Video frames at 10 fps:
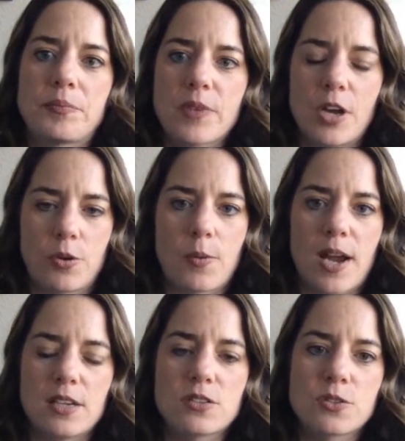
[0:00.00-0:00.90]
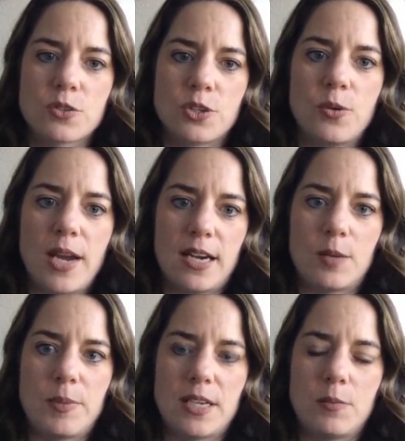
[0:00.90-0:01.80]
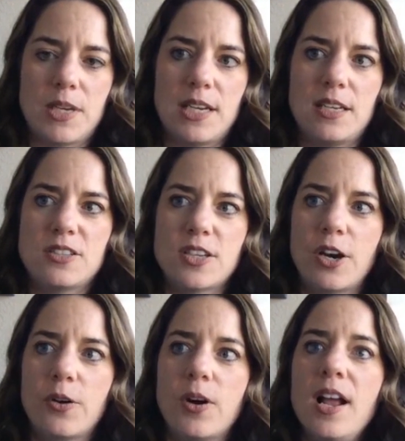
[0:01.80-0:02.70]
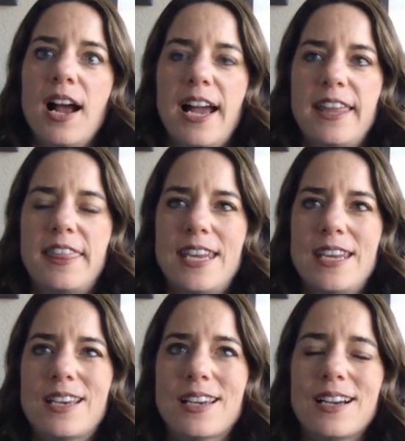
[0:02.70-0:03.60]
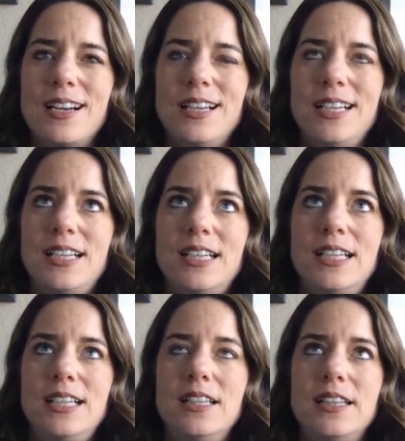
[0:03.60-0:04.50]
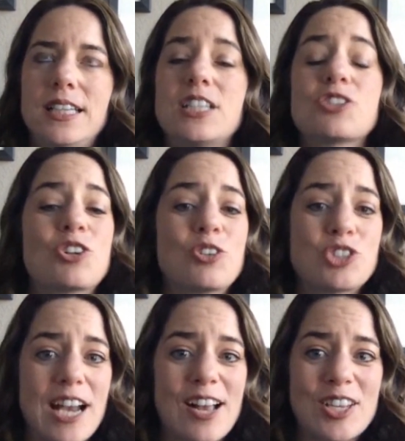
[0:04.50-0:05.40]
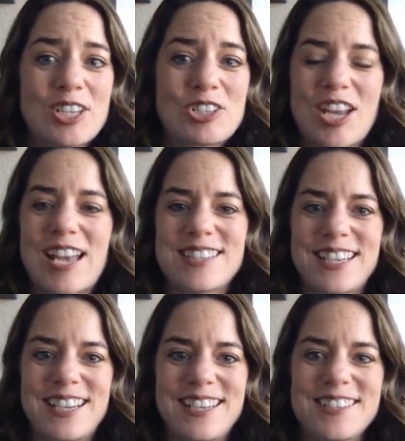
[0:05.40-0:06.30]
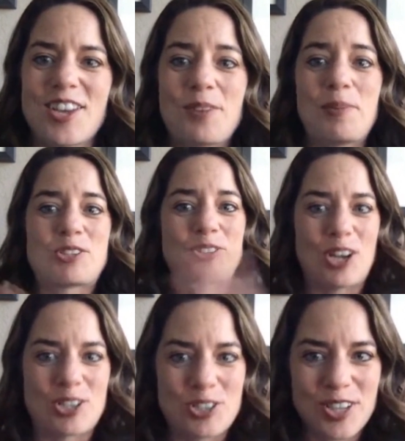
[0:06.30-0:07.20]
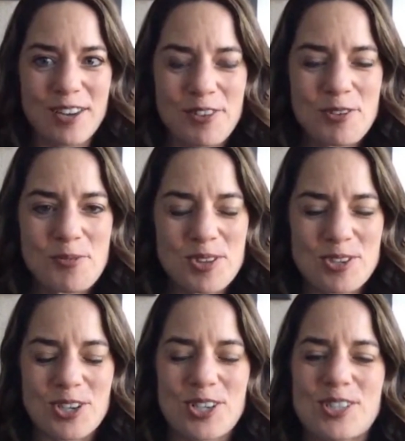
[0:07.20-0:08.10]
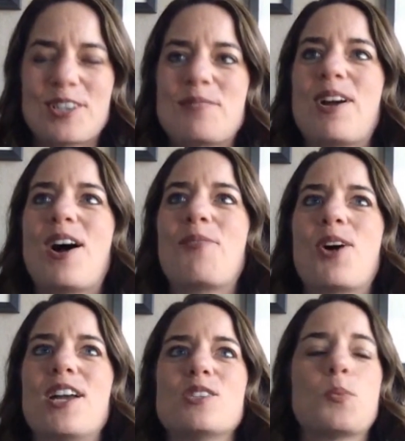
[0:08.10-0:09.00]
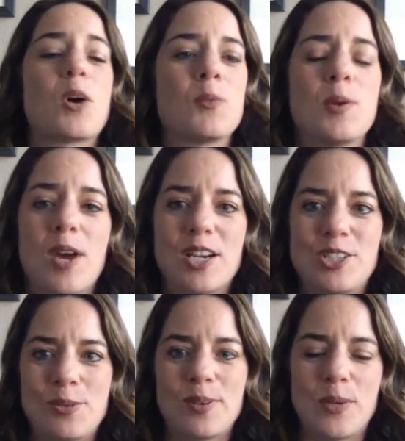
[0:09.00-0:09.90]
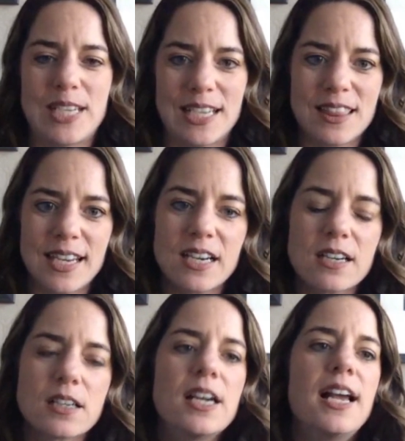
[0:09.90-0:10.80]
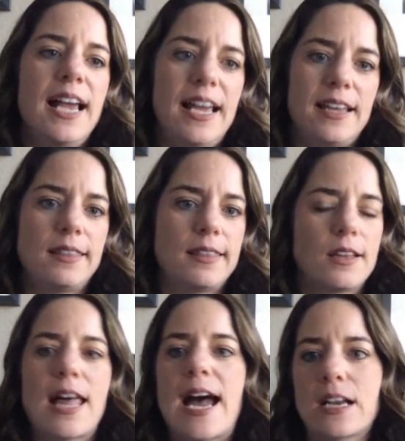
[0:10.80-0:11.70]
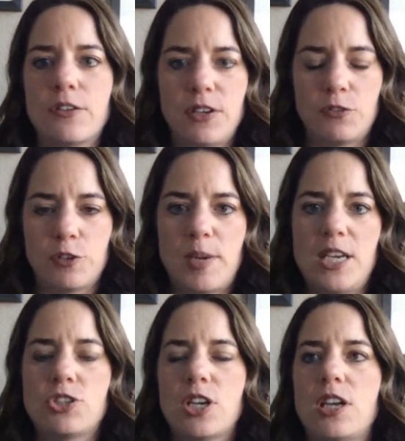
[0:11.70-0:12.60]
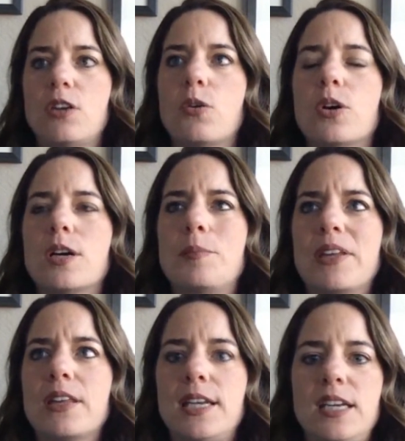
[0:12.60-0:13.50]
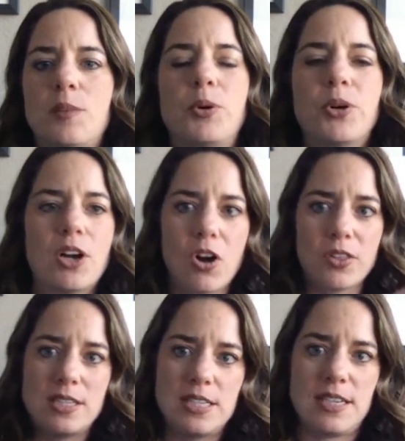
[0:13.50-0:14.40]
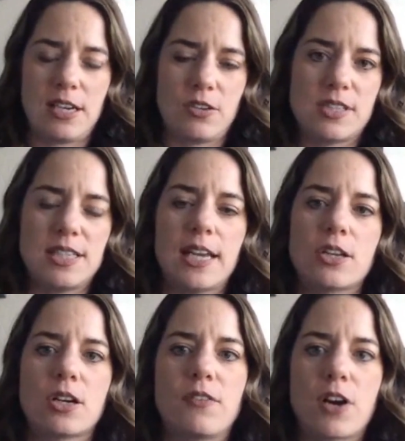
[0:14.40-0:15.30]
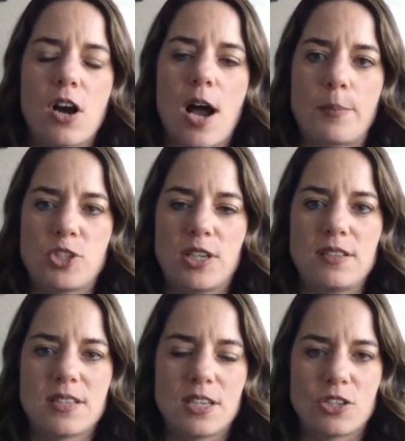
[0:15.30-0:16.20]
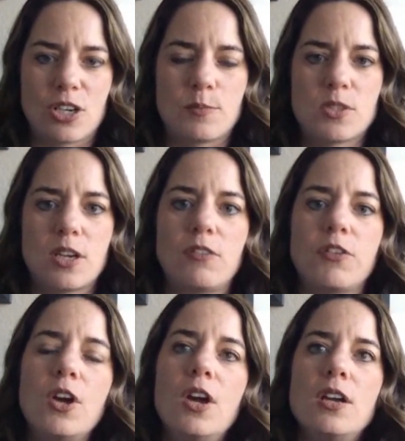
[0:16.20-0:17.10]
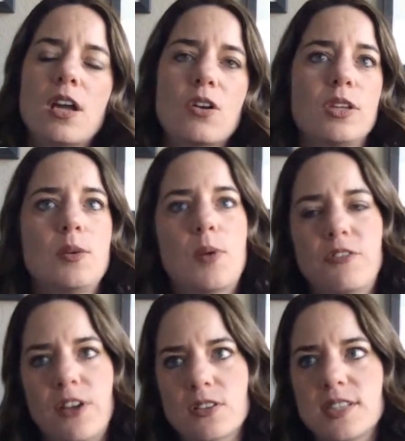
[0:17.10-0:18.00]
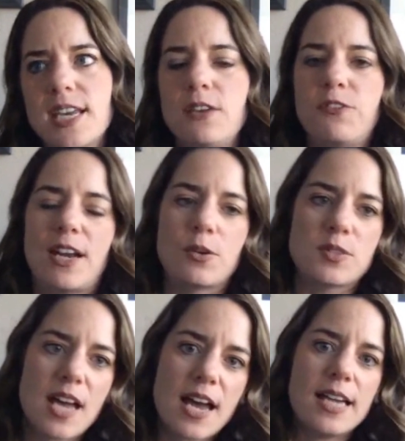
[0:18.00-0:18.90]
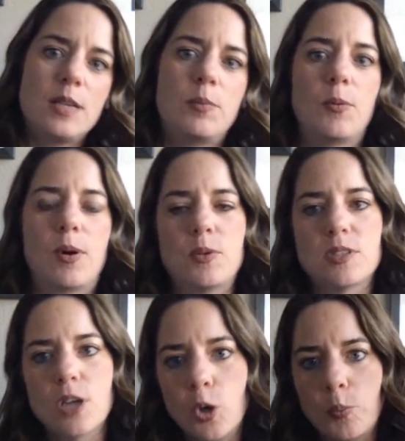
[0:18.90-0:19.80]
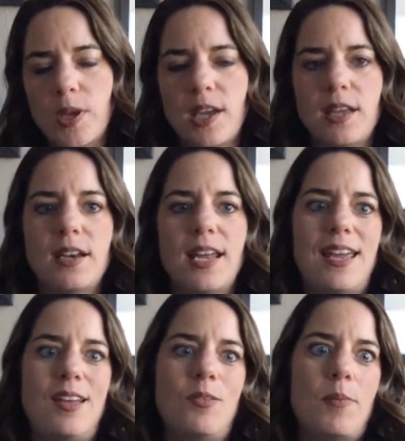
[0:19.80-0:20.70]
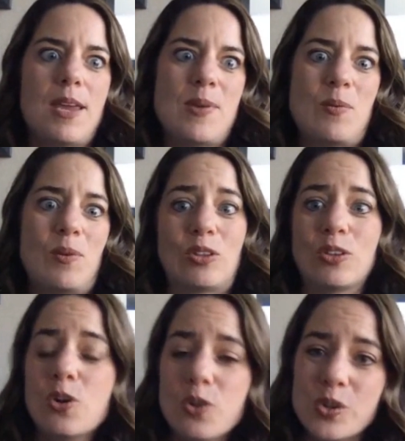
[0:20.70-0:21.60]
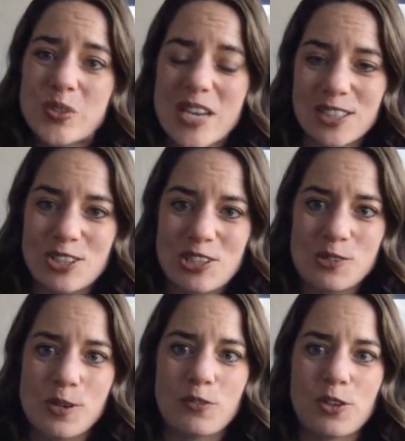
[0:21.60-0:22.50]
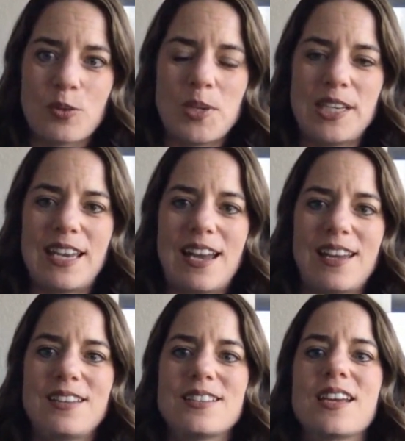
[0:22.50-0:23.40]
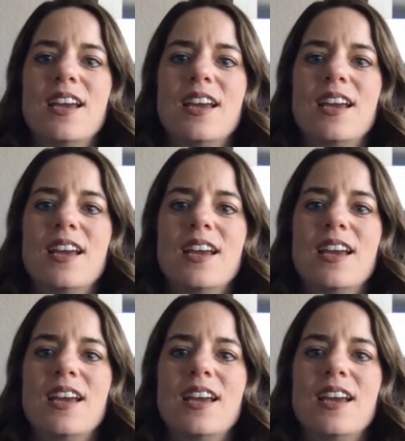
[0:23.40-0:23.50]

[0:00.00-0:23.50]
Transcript: otherwise through Airbnb. So I think the additional challenge, as it is on a much larger level with tourism, was what do we want to do when we get there? And the lack of information or ability to put all the details together of our options in terms of not only what felt safe and outside, but what was open and maybe what the locals like to do over the weekend.